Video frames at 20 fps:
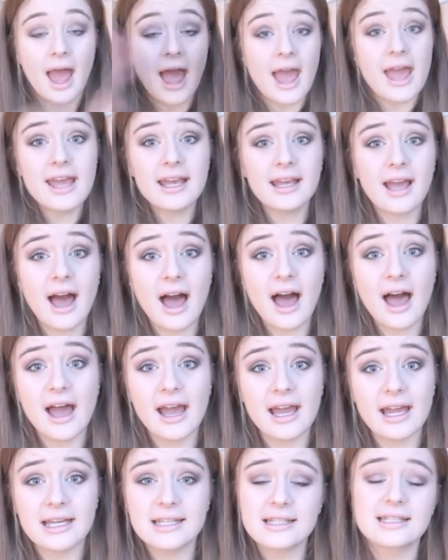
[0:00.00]
Hey
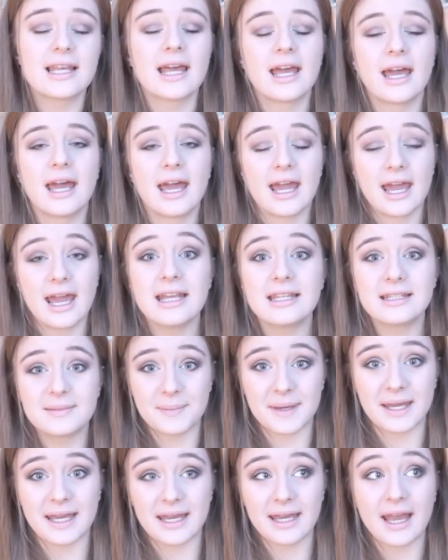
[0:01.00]
guys, it's
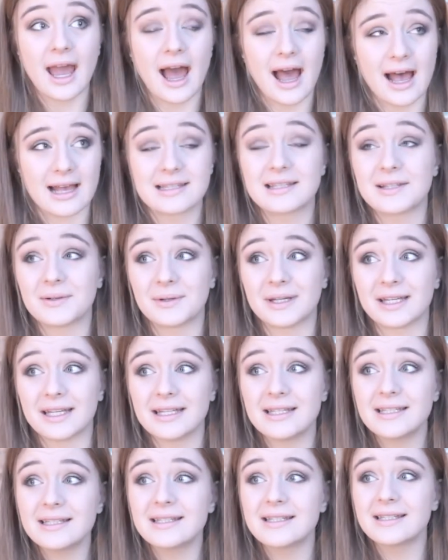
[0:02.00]
me, As
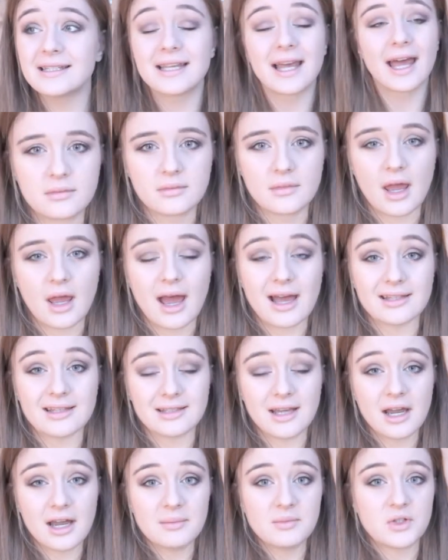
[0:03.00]
Louise, and
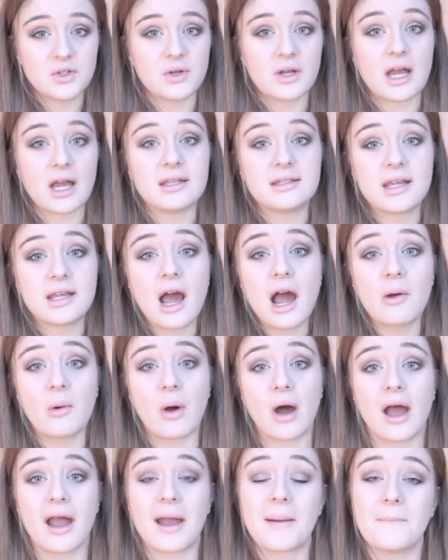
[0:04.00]
I'm doing a
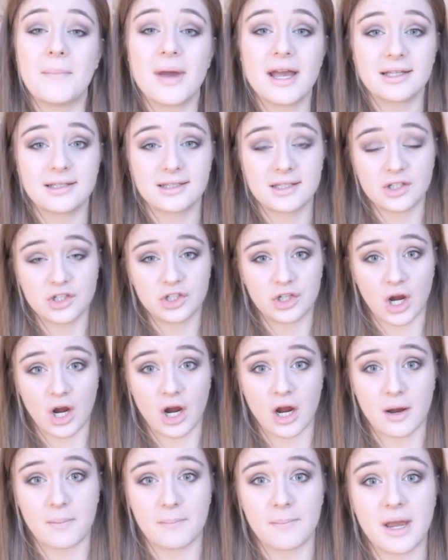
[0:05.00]
DIY mason
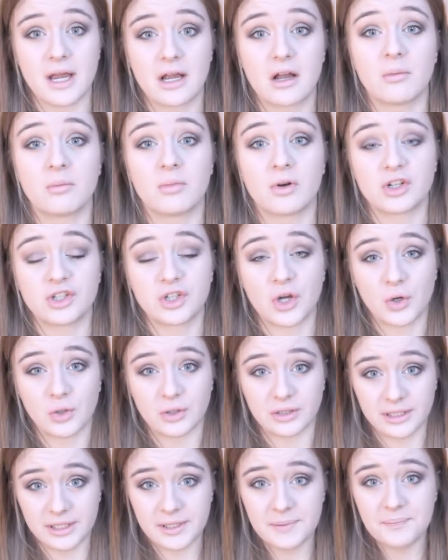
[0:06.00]
jar makeup brush
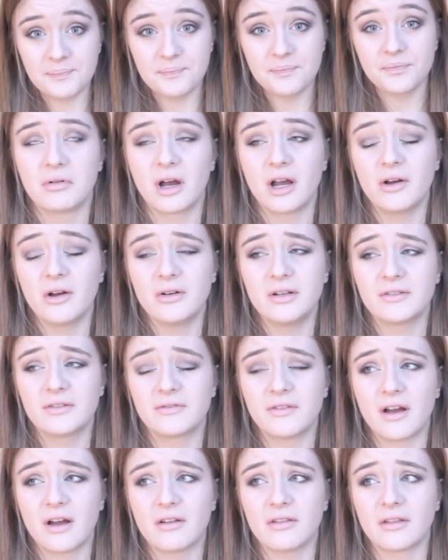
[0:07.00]
holder. I always
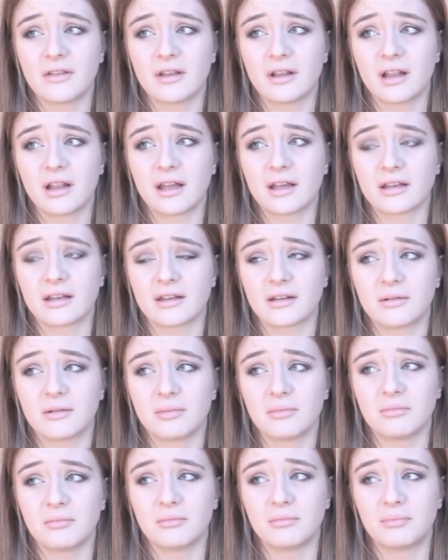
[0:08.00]
found that like
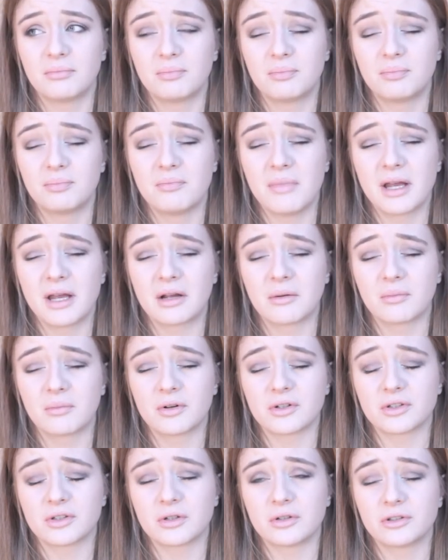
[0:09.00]
makeup
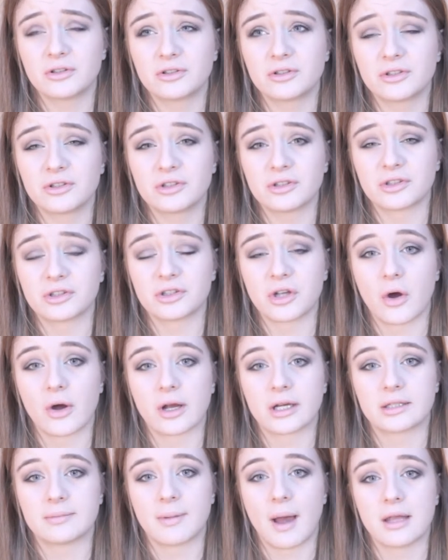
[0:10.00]
brush holders are just so
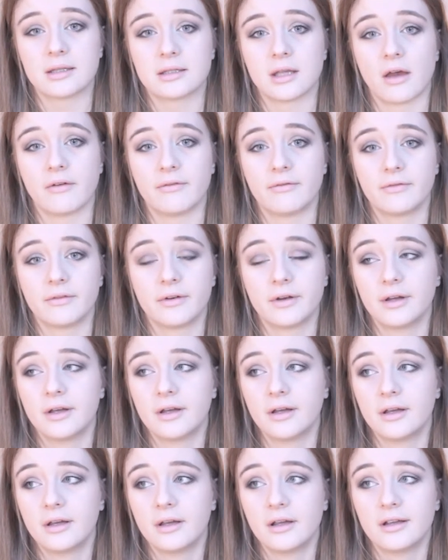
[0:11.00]
expensive.
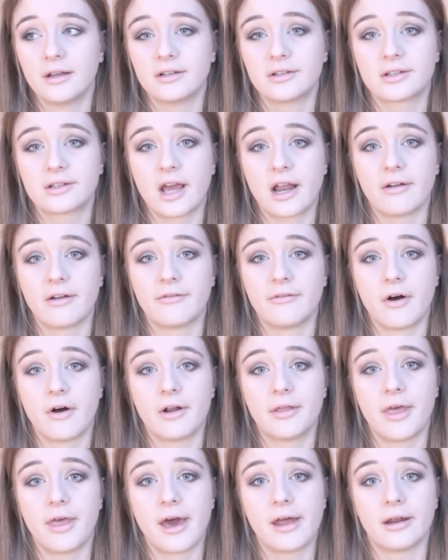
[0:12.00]
You just can't
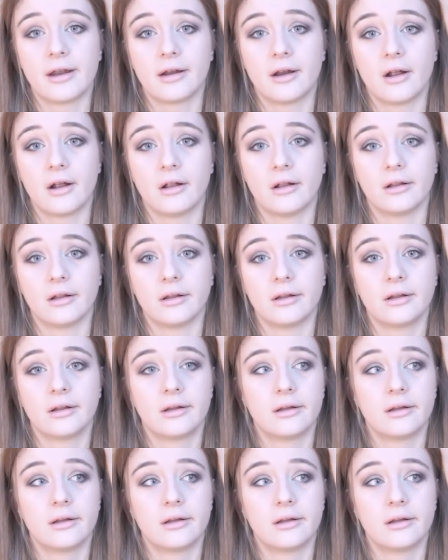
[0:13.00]
afford that at all.